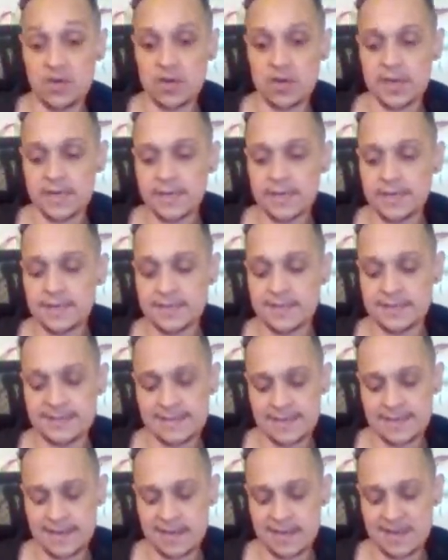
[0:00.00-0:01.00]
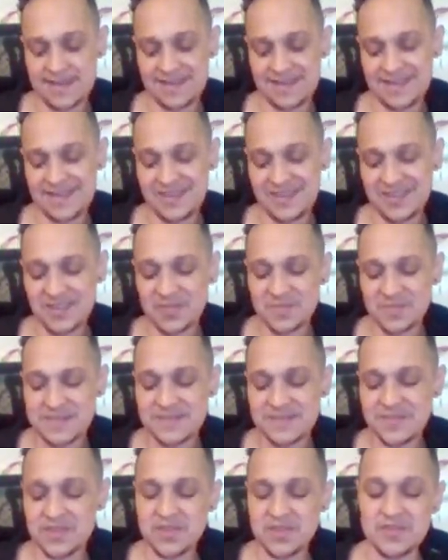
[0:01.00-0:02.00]
credit, it's like you can almost
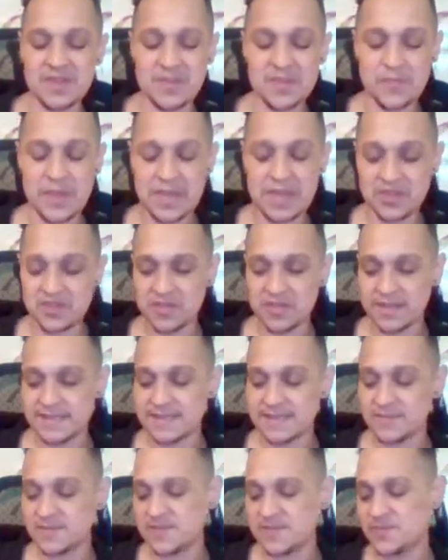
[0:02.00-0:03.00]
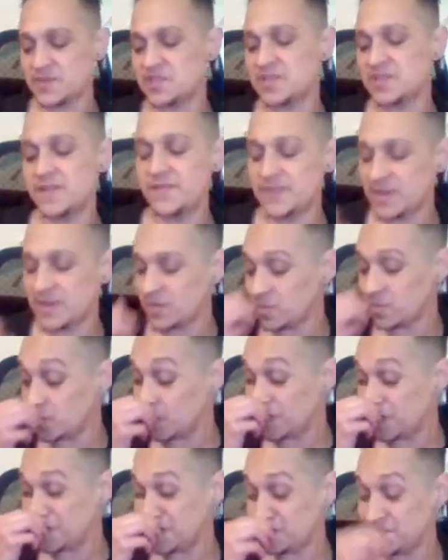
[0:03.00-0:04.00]
seem like you're like patronizing them, especially if they don't
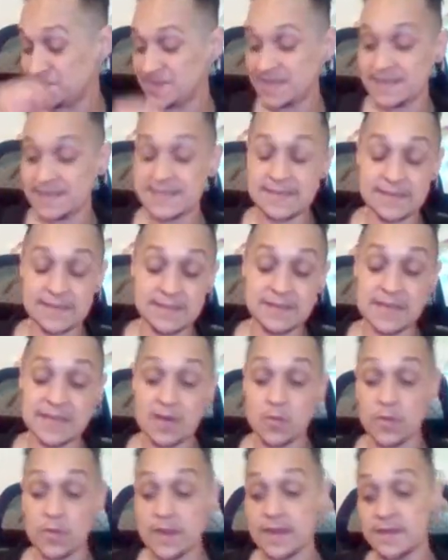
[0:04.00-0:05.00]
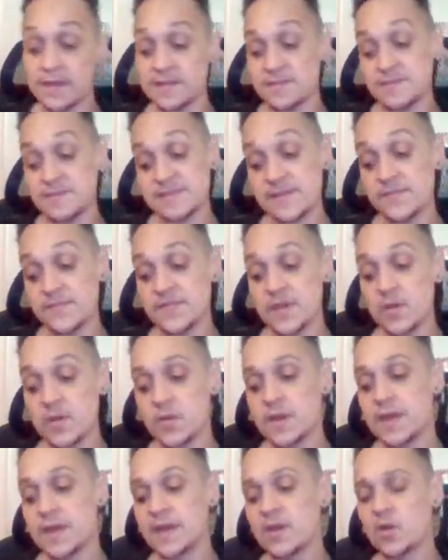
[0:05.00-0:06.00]
look at them that way, themselves that
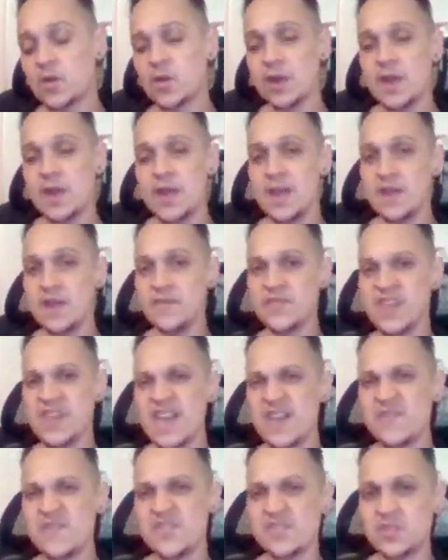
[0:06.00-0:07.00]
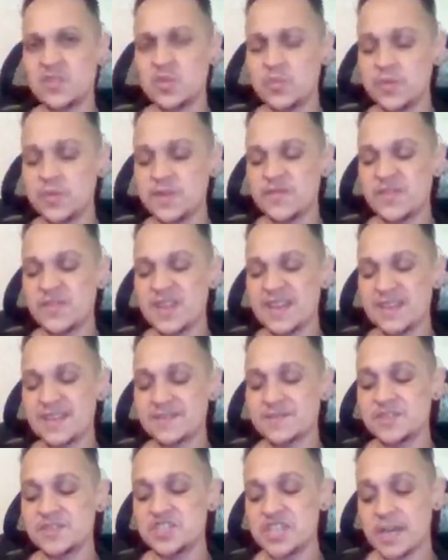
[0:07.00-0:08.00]
way, or if they have a little bit of
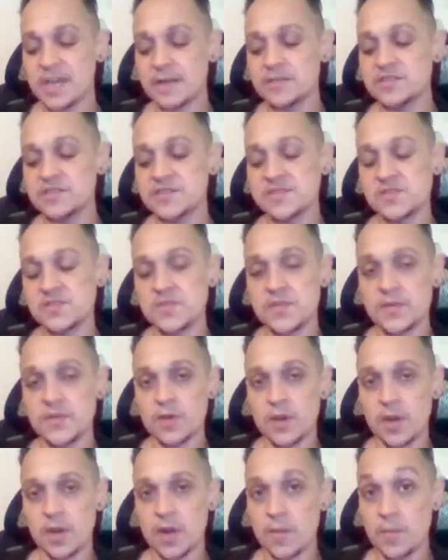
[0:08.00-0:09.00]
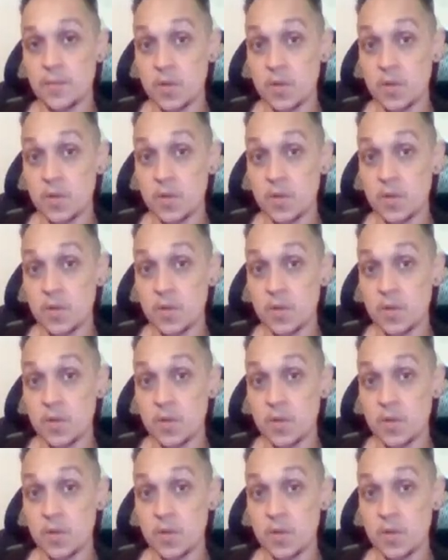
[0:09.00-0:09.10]
like challenges with their